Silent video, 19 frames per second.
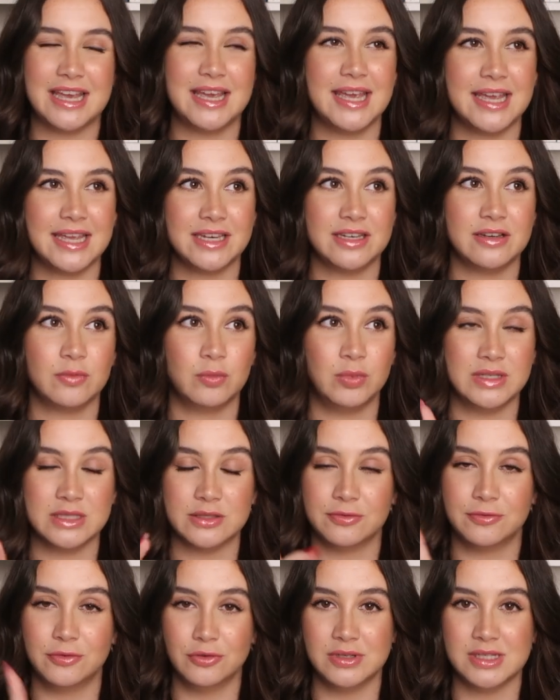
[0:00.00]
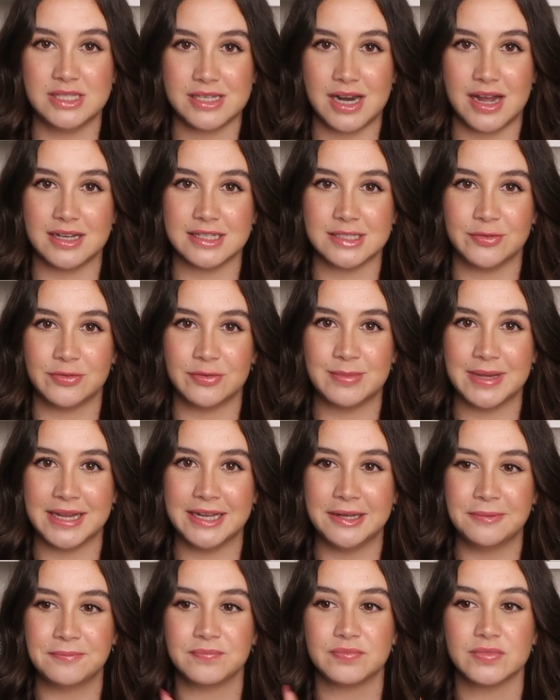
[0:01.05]
It was 4 stars for
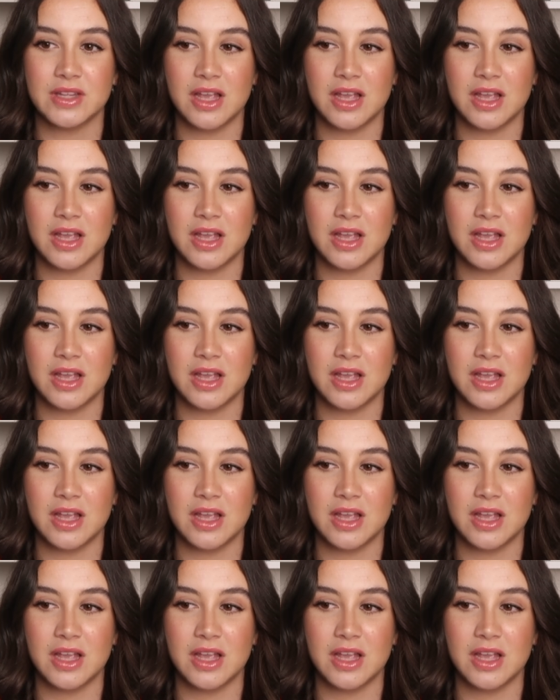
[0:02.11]
me.